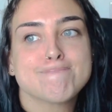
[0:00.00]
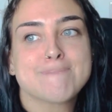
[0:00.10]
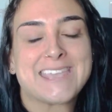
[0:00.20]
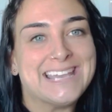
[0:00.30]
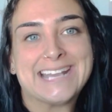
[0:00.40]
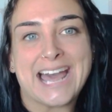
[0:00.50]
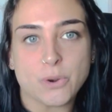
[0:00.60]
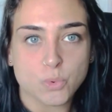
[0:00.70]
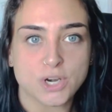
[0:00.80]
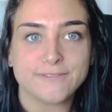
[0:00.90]
you got
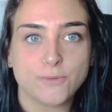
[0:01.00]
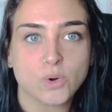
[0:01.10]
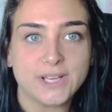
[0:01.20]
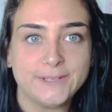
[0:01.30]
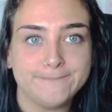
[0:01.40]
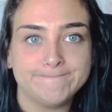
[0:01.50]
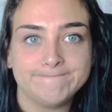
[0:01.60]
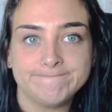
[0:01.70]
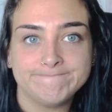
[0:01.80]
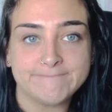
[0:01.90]
to work for it.
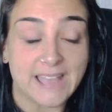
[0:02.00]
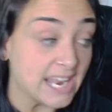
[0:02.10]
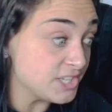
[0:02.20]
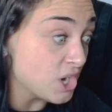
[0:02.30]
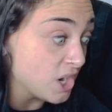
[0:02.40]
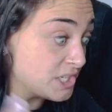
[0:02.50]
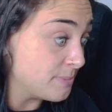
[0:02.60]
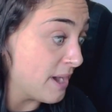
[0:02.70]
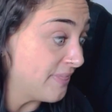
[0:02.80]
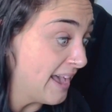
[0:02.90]
And I talked
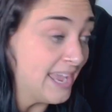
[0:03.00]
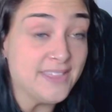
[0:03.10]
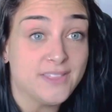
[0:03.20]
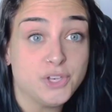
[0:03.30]
about that in the